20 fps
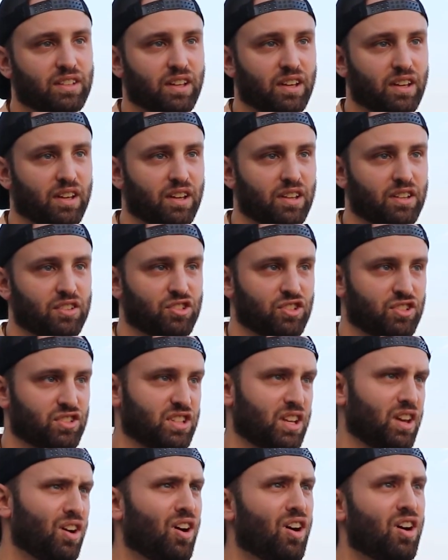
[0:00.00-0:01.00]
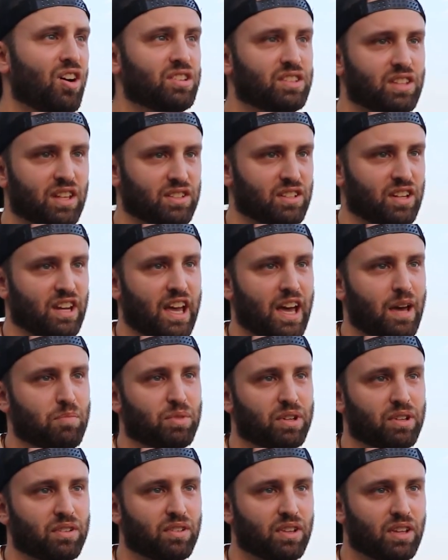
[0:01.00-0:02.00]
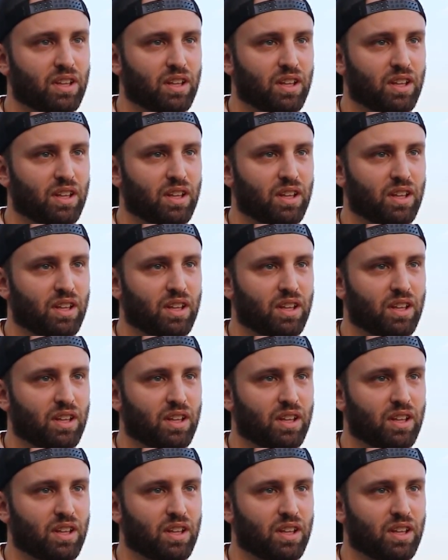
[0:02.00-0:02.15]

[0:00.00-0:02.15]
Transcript: to just say, oh, it doesn't happen.